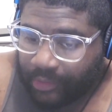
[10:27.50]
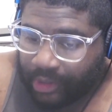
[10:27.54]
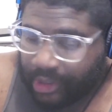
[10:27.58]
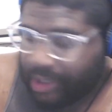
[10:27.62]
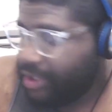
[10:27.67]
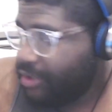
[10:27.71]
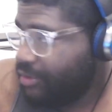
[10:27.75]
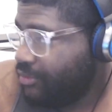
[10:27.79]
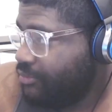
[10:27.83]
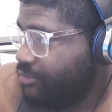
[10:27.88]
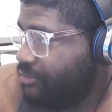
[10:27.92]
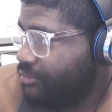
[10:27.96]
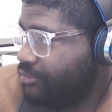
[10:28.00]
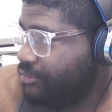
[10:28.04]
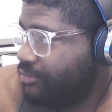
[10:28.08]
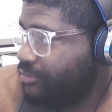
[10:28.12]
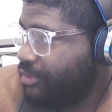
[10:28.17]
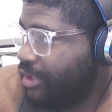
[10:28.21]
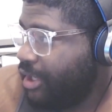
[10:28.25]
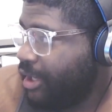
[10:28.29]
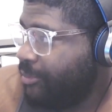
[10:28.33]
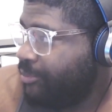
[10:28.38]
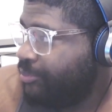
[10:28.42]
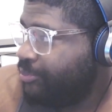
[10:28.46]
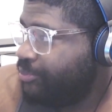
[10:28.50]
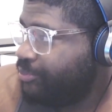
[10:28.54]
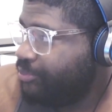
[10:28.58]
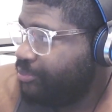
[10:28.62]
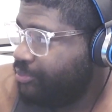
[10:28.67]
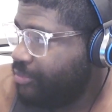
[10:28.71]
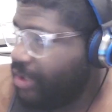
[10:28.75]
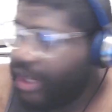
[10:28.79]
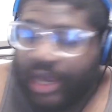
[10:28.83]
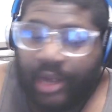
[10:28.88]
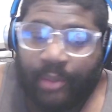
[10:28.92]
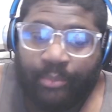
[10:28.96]
Now I'm
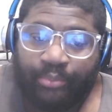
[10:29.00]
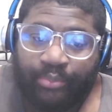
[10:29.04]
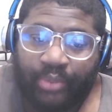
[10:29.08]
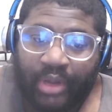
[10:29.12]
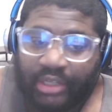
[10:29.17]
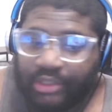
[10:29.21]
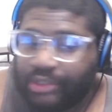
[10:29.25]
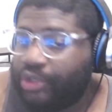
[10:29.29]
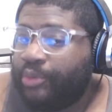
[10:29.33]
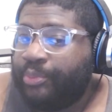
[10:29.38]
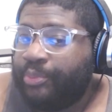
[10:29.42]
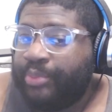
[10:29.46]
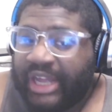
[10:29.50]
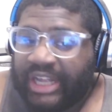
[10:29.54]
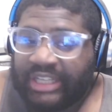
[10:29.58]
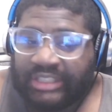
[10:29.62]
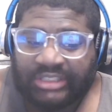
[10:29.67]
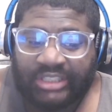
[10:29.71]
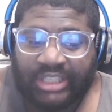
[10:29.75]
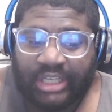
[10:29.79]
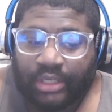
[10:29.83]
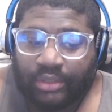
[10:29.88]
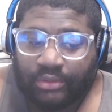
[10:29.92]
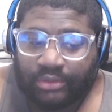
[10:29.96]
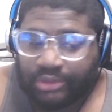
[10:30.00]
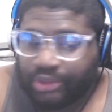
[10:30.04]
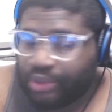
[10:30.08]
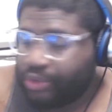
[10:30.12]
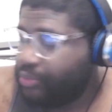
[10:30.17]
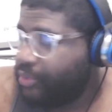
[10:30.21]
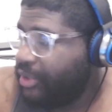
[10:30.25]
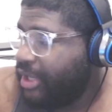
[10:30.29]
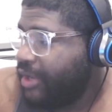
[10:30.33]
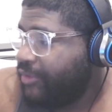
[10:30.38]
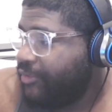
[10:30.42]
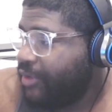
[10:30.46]
about to go pass out,
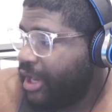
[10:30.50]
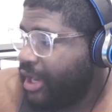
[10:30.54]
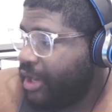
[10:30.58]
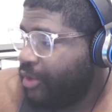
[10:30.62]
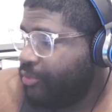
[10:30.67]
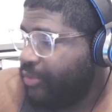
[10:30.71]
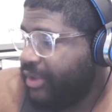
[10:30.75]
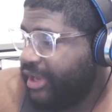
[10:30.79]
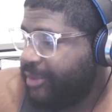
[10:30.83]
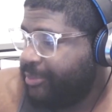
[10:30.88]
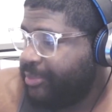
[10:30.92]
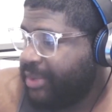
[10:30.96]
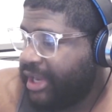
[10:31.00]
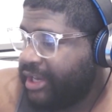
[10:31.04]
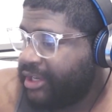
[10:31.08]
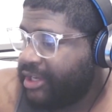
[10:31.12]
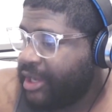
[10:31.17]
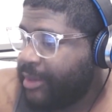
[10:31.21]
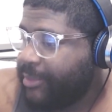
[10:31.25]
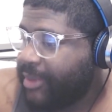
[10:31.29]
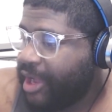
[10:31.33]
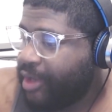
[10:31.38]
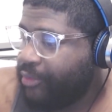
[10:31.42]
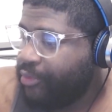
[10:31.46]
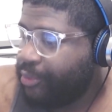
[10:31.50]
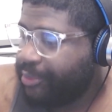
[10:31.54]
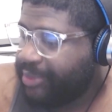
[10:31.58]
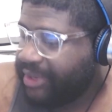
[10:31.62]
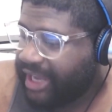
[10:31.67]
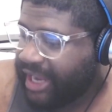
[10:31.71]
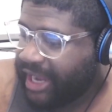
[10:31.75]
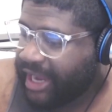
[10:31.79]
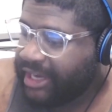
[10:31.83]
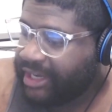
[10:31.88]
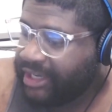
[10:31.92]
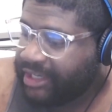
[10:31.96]
so whenever I wake back up, I will
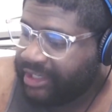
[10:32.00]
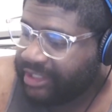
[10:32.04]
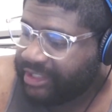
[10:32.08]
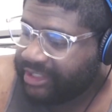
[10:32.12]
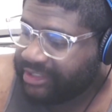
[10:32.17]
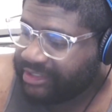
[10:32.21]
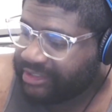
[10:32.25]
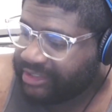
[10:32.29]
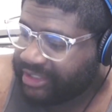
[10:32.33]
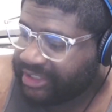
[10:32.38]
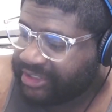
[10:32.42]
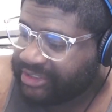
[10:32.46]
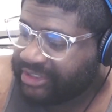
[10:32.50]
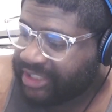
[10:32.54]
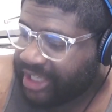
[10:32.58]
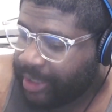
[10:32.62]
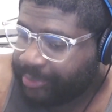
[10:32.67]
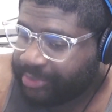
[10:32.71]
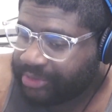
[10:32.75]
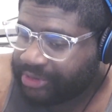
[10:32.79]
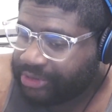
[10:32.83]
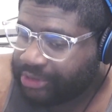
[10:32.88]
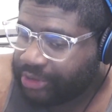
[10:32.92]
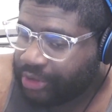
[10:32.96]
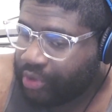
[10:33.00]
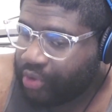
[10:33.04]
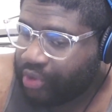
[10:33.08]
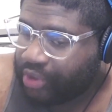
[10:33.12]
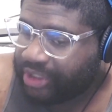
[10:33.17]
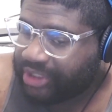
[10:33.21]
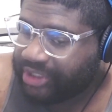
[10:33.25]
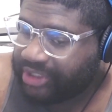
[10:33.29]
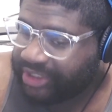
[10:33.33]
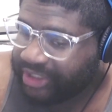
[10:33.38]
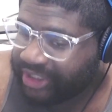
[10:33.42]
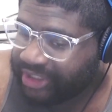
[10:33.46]
be editing this
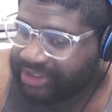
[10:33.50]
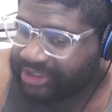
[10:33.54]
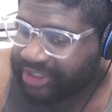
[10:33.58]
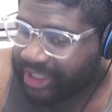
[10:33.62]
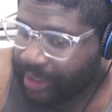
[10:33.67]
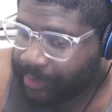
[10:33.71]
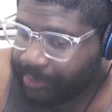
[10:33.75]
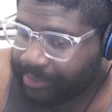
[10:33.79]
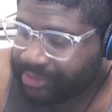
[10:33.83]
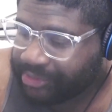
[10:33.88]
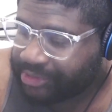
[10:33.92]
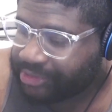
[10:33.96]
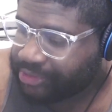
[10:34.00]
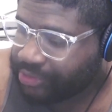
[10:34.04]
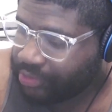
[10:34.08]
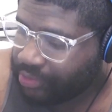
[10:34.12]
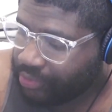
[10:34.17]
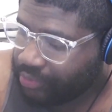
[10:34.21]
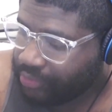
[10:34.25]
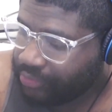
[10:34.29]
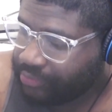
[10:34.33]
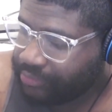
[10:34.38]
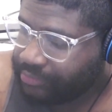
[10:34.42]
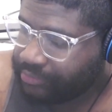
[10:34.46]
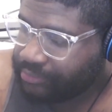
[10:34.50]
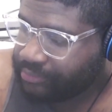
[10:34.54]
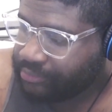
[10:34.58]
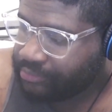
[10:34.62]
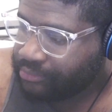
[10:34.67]
episode, and this episode